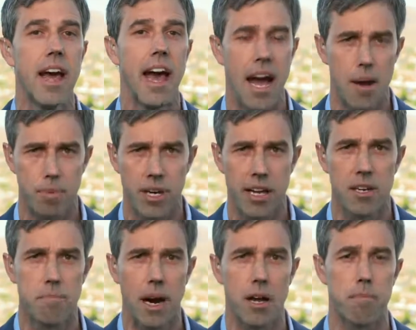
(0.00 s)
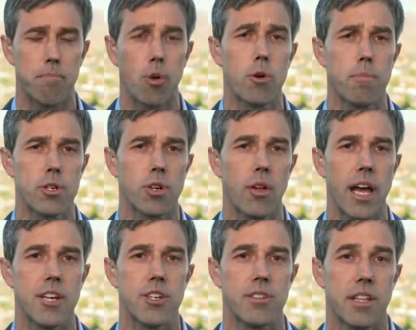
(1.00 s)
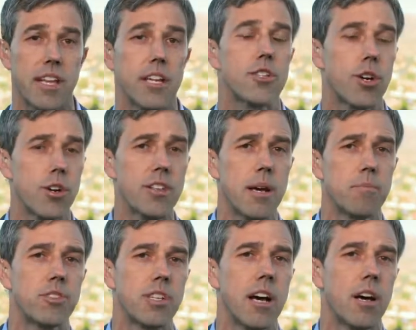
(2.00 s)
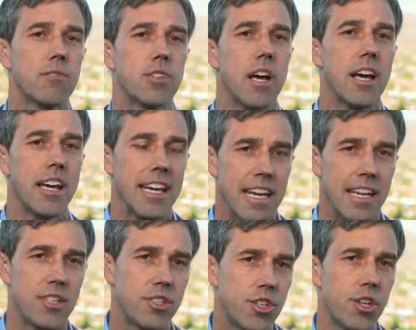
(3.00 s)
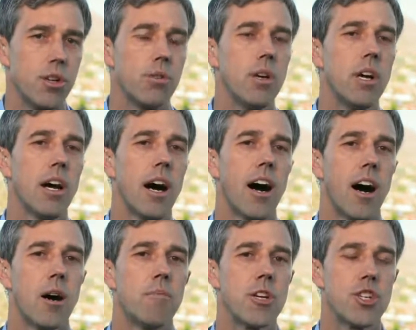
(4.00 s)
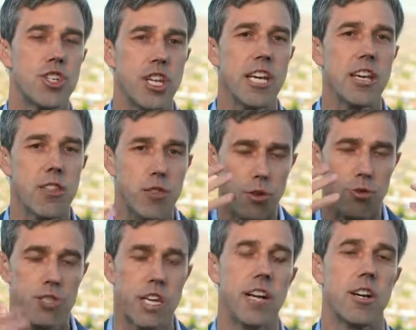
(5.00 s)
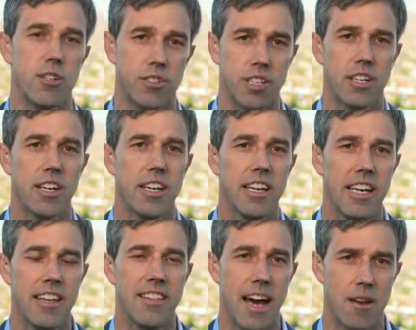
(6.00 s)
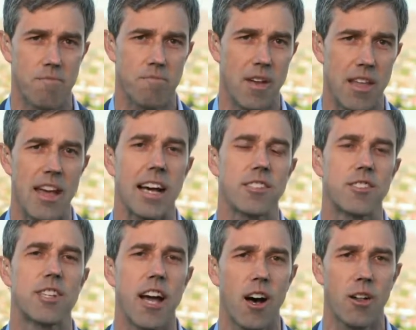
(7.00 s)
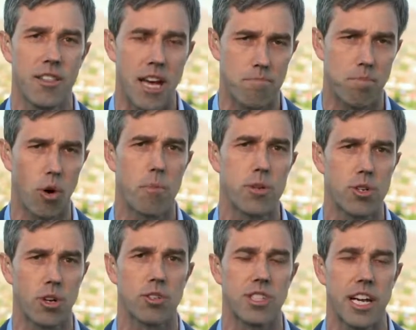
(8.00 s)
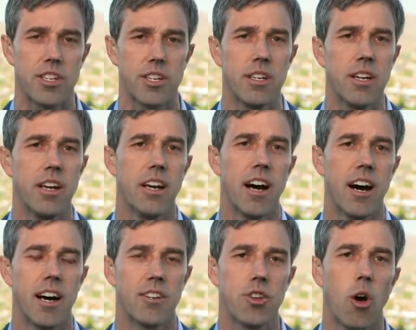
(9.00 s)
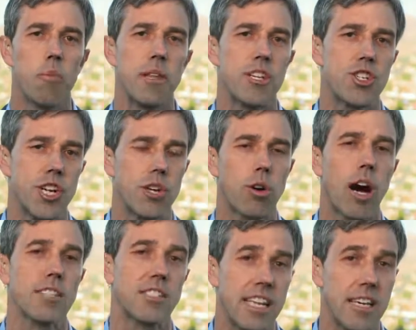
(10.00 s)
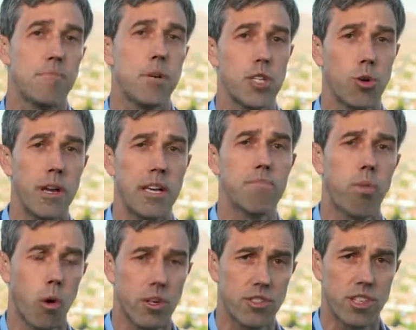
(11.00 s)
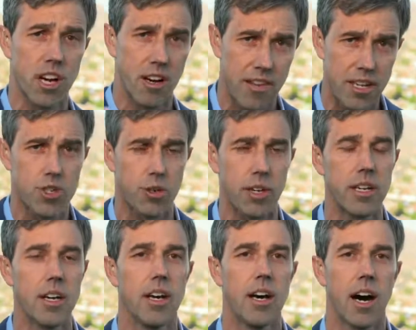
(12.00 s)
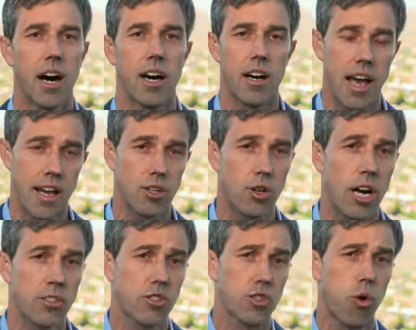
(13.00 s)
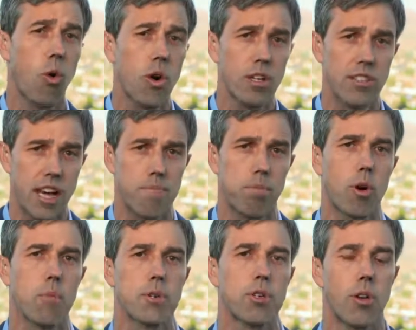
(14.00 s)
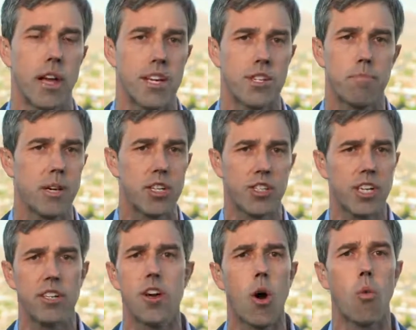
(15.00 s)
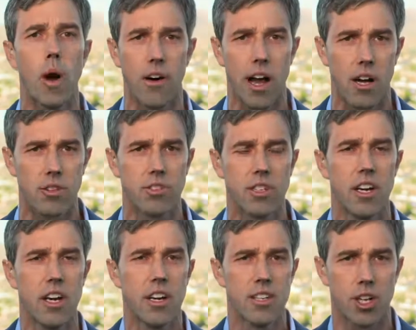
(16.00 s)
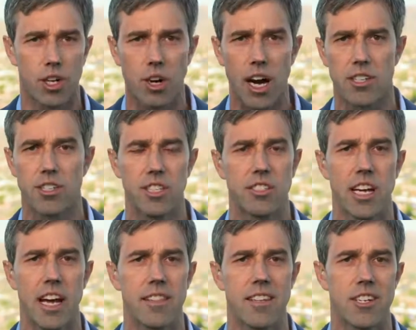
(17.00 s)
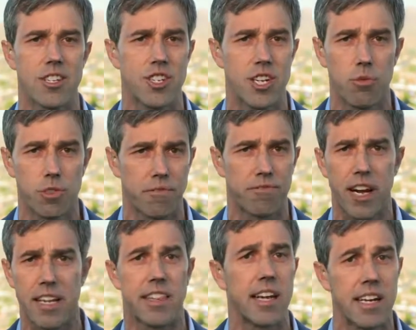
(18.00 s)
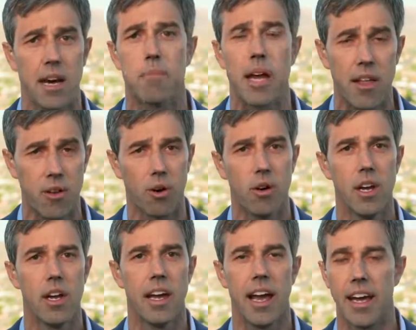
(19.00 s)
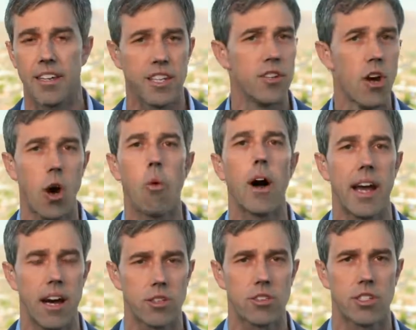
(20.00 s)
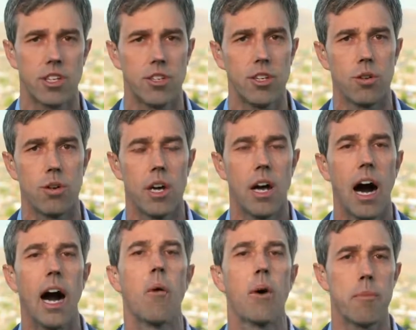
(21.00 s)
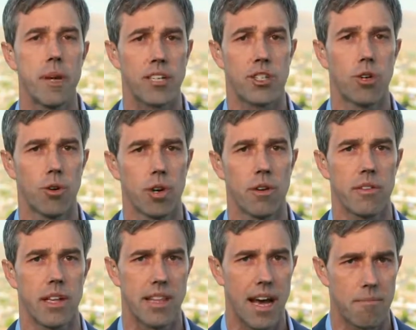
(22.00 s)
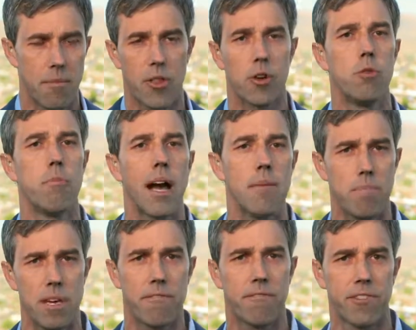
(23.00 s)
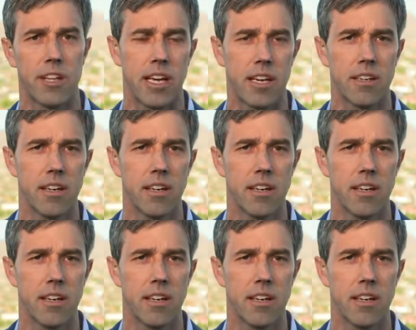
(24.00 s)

apprehended by a Border Patrol agent that they turned themselves into. Um, she, through tears in that in that cell in that Border Patrol station uh, told me that she crossed in between ports of entry uh, and crossed towards that Border Patrol agent because she didn't know where else to cross. She said that she was afraid, tenía miedo, and didn't know what else to do. I want to make sure that that mother who might be fleeing